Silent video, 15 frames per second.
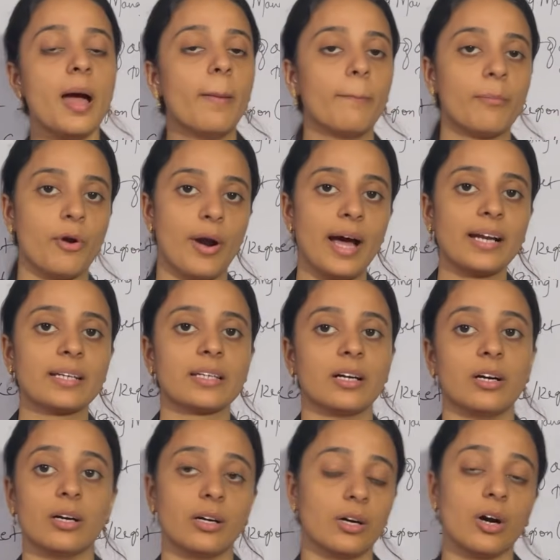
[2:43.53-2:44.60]
product
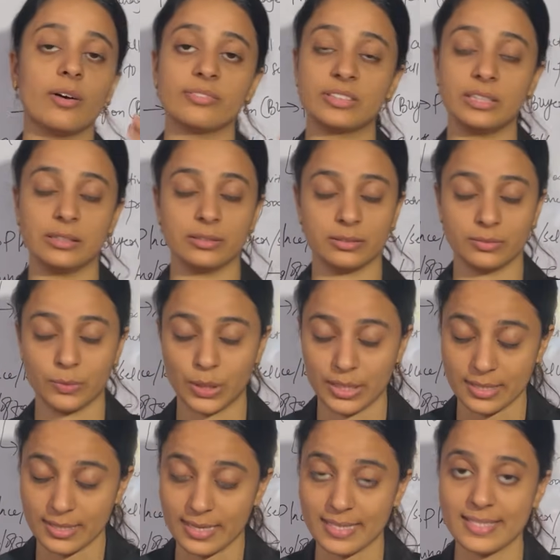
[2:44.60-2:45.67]
of
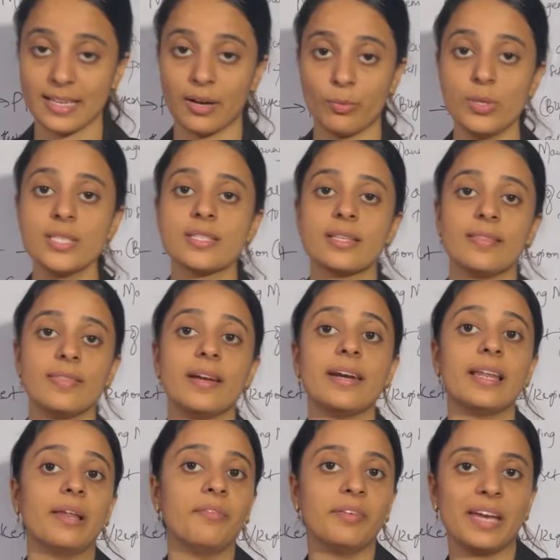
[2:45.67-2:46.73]
the service, the
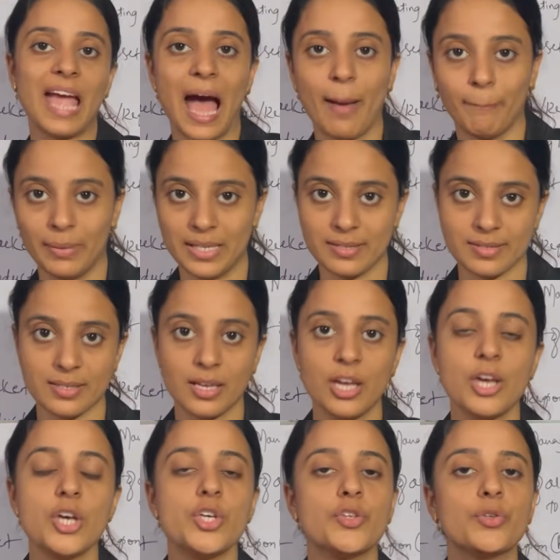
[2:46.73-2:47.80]
delivery happens.
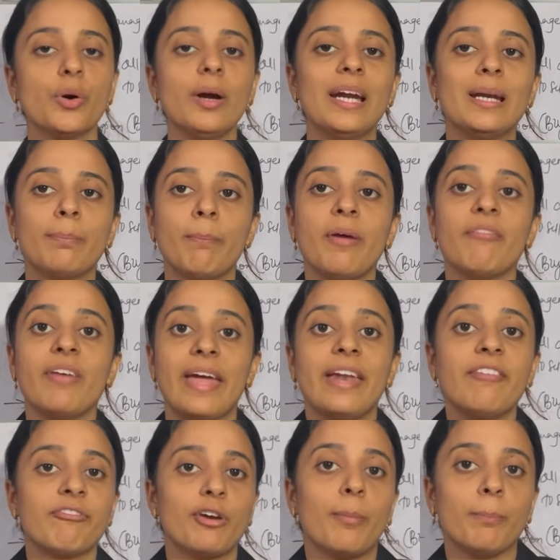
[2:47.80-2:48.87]
So it may
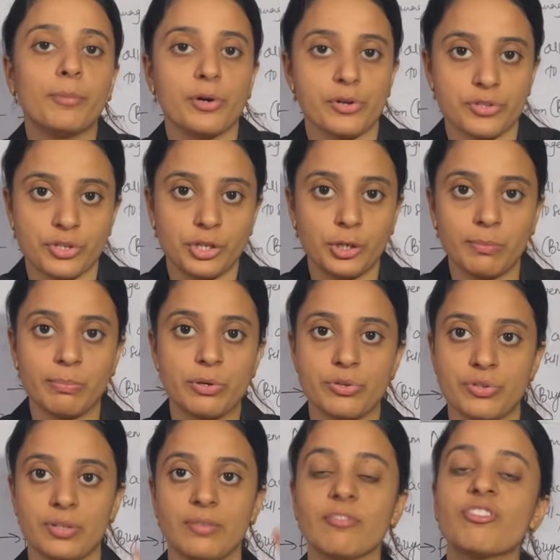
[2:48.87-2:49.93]
vary from person to
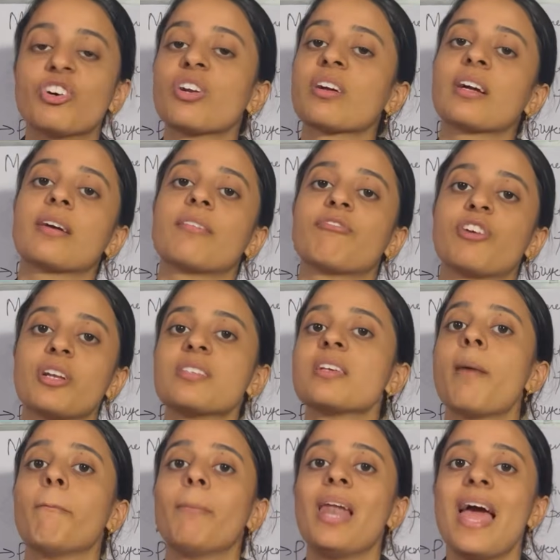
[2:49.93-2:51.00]
person. For
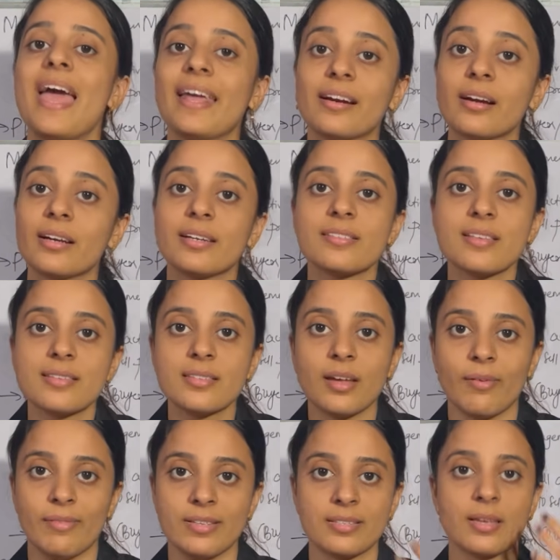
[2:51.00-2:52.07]
example, haircut is a
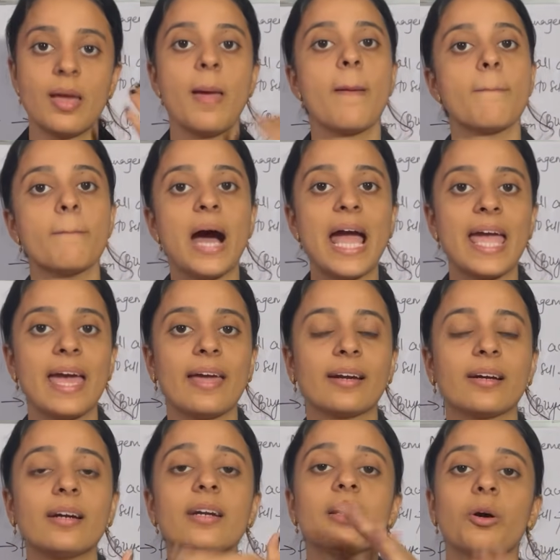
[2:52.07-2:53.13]
service. My
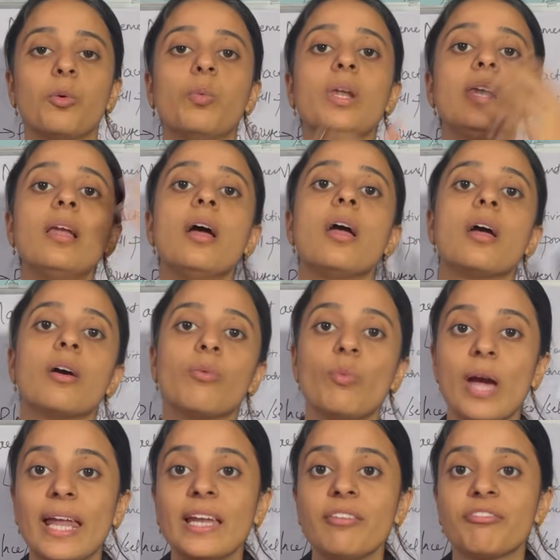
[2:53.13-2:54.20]
haircut will
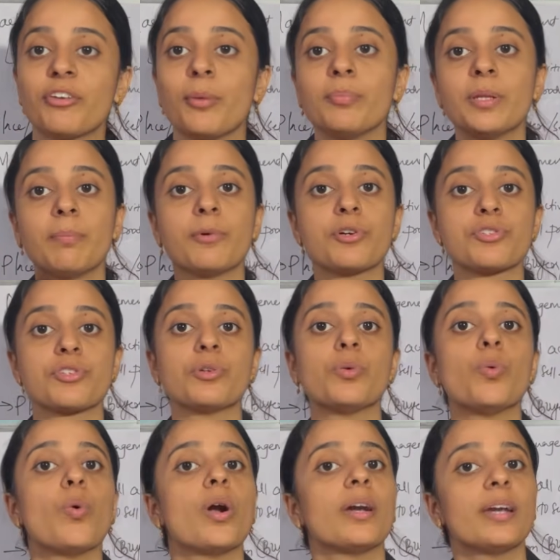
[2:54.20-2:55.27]
vary from the person
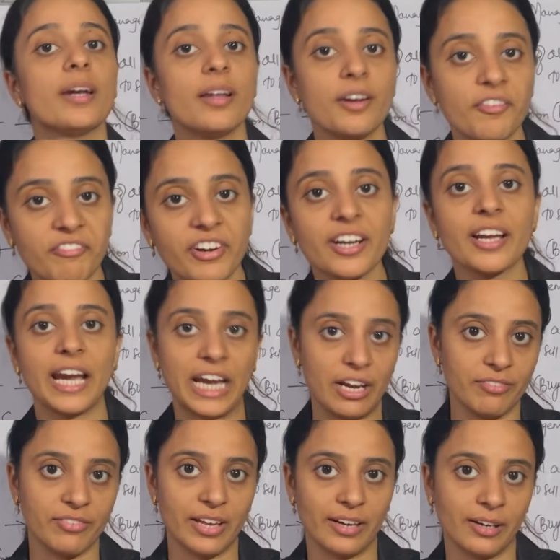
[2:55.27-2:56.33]
who wanted a different kind
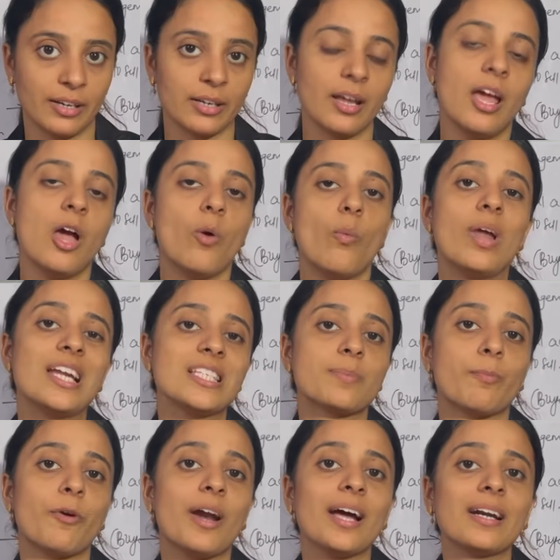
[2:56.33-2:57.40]
of haircut. Whereas
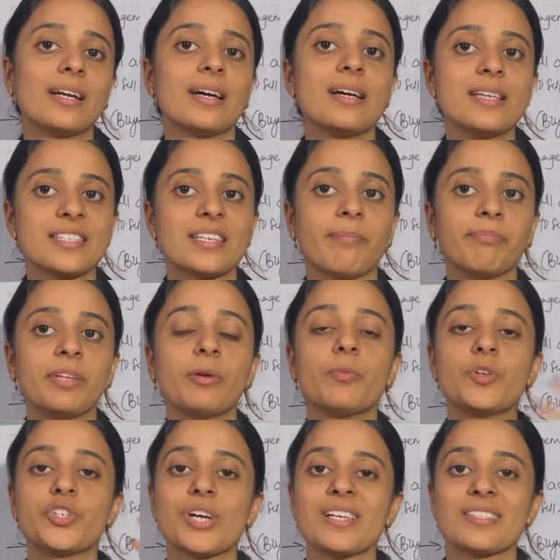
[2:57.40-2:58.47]
product is something
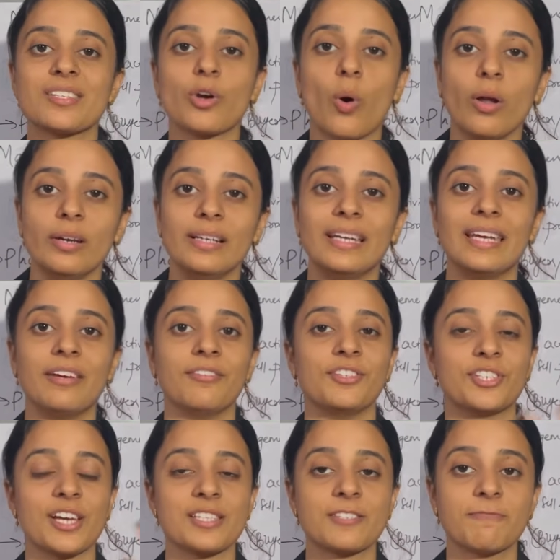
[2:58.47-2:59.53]
which has quality,
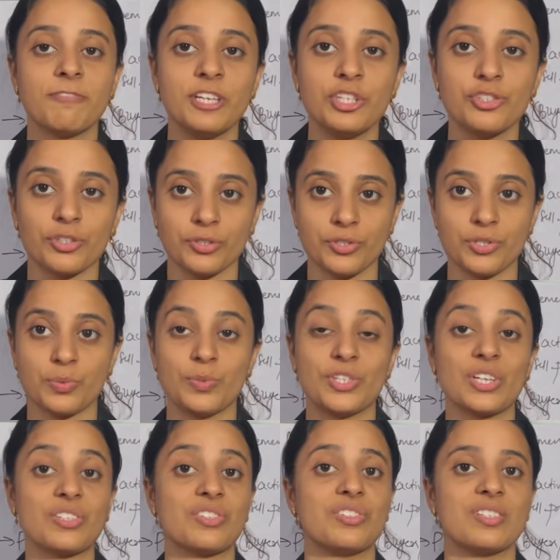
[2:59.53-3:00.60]
which has features, which
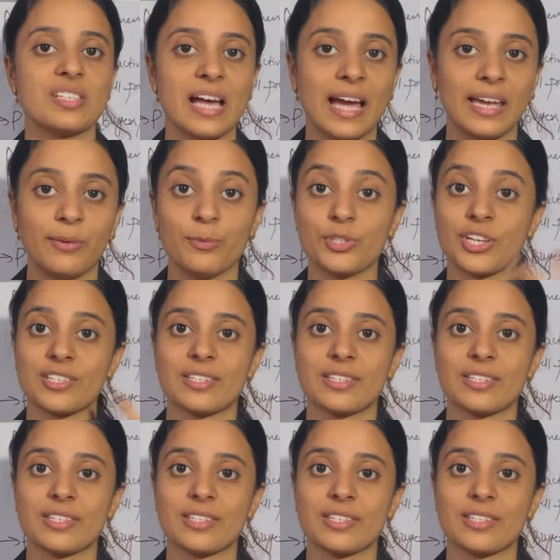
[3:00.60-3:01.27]
has design, which has